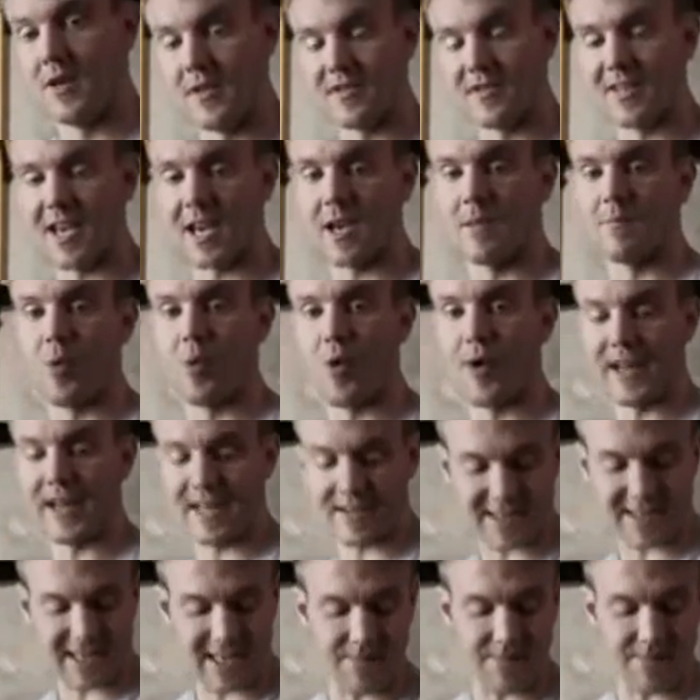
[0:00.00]
Second
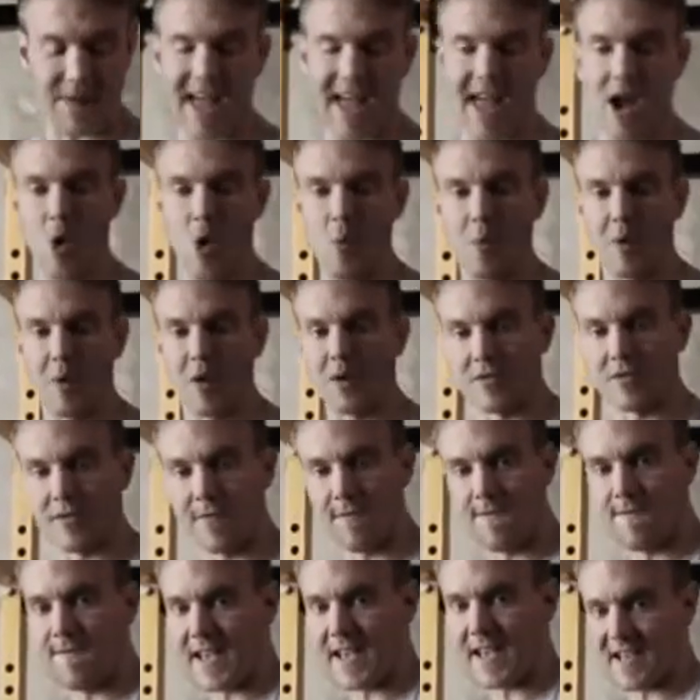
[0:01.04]
point is to keep my elbows
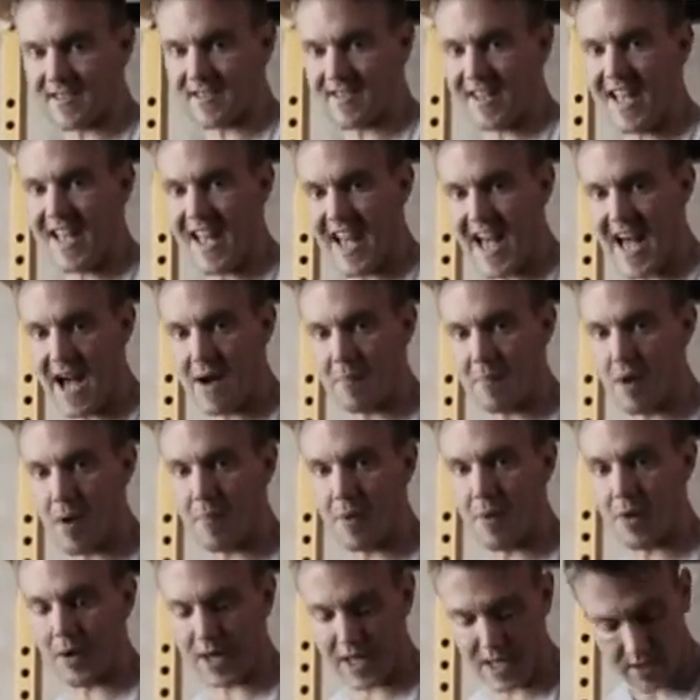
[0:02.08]
fixed at my
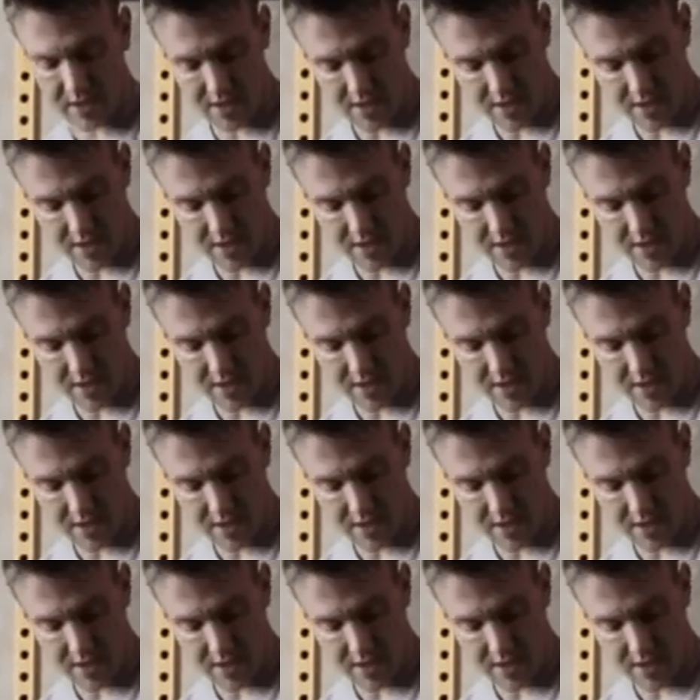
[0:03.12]
body.